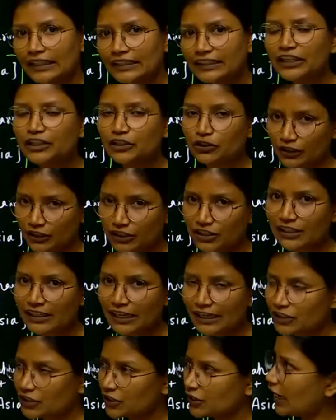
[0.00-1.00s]
in the
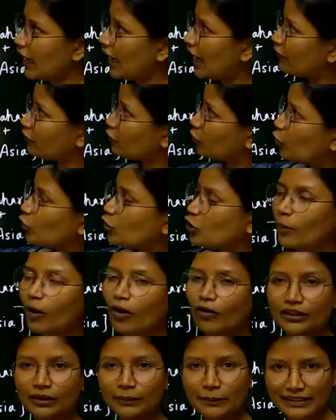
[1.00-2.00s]
introduction lecture. I have told you
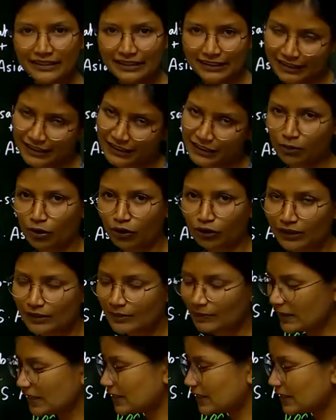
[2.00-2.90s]
about the basic things about